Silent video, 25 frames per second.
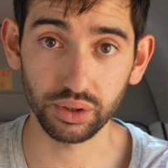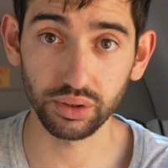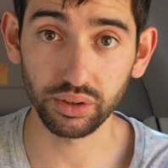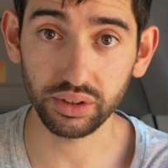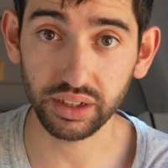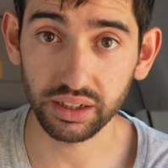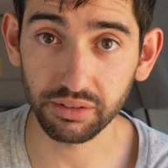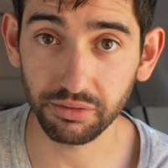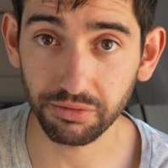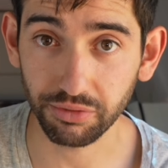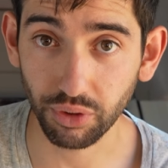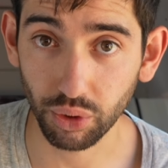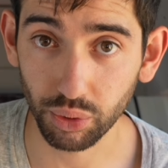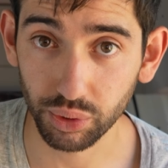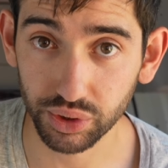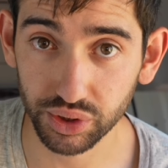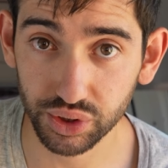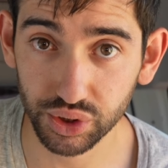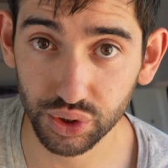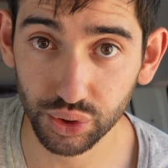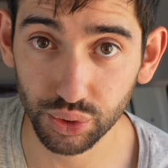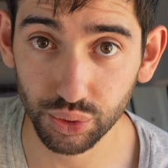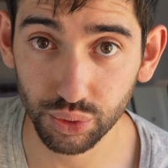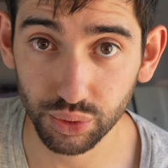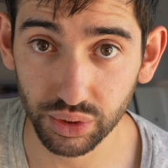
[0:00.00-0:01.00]
looking forward
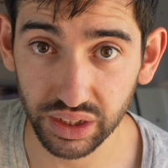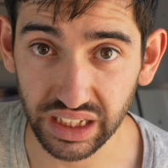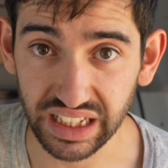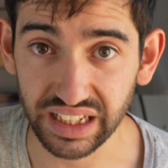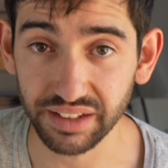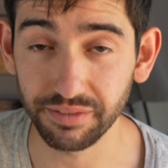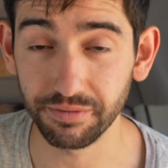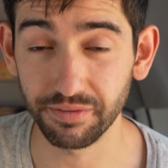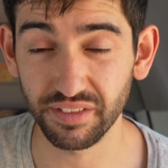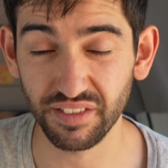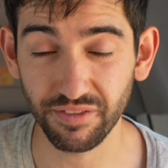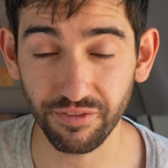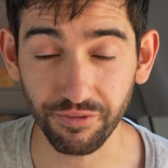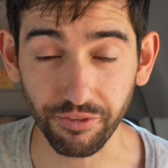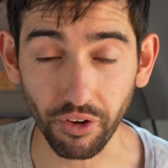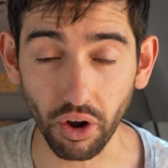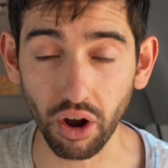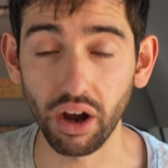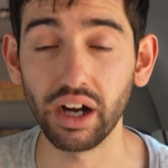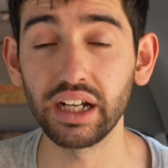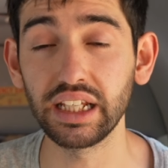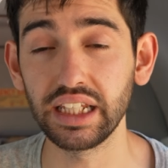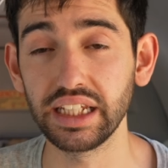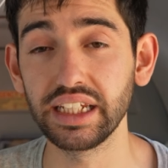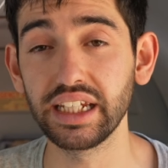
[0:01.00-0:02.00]
to
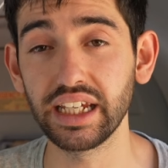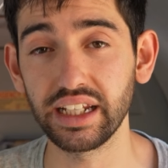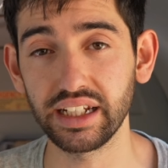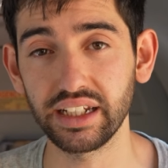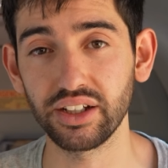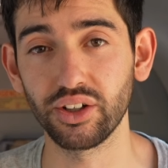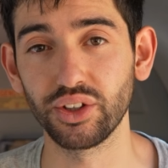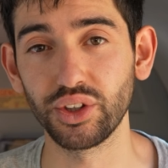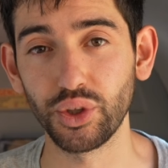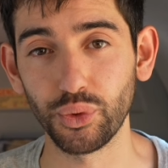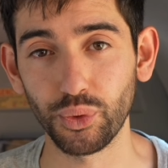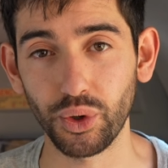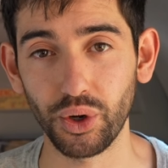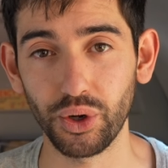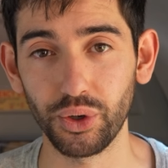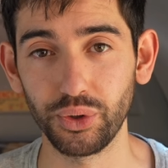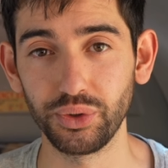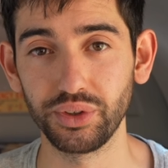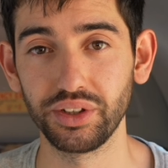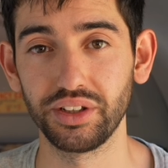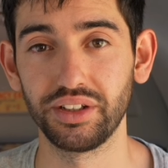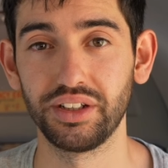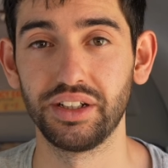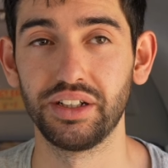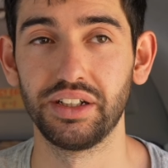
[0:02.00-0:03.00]
finally getting on the
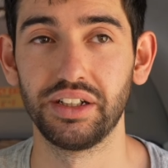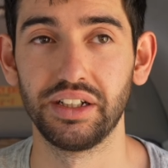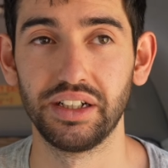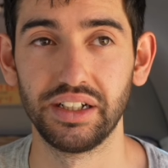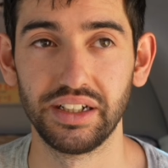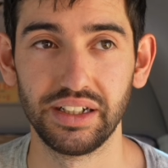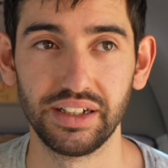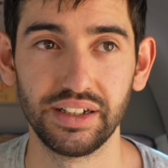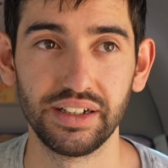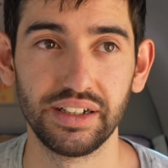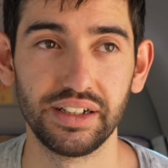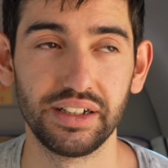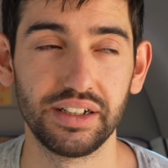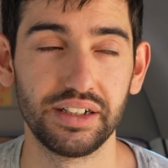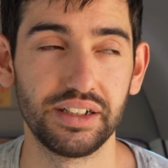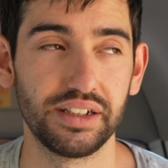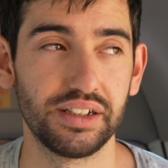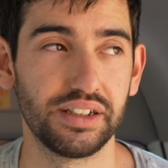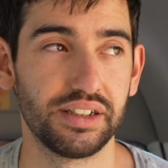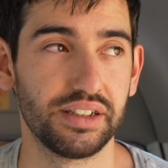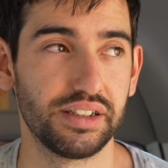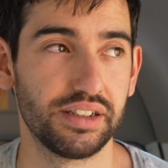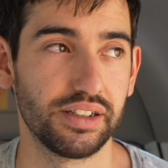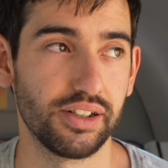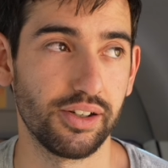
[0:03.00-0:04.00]
road.
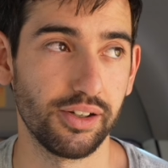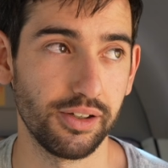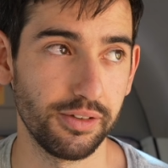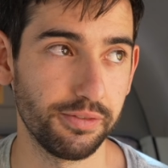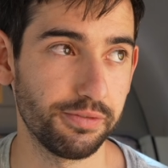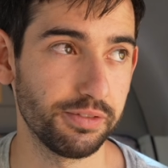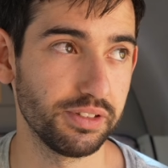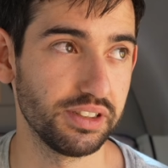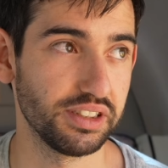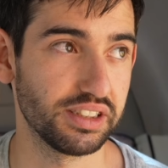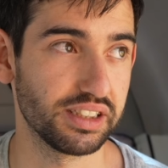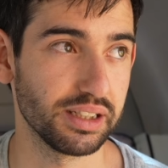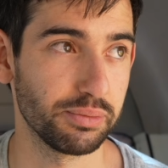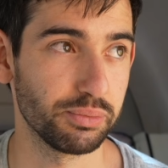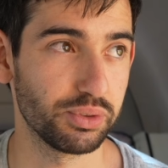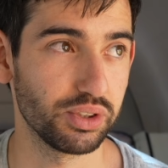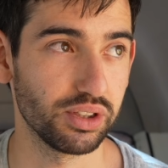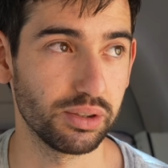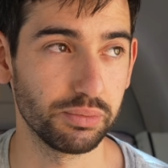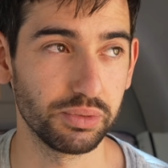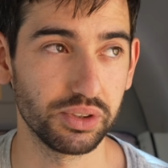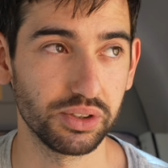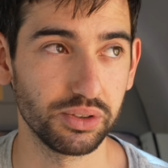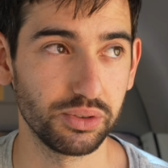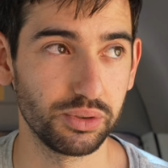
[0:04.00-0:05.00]
Hopefully
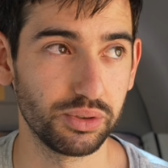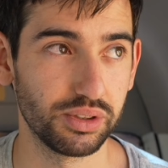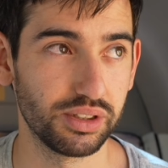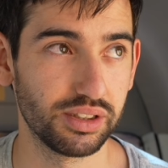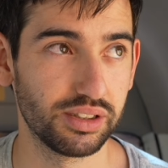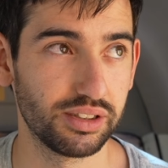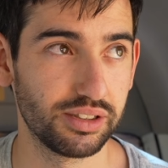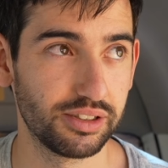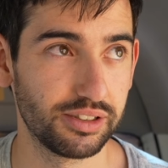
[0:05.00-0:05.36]
sometime soon.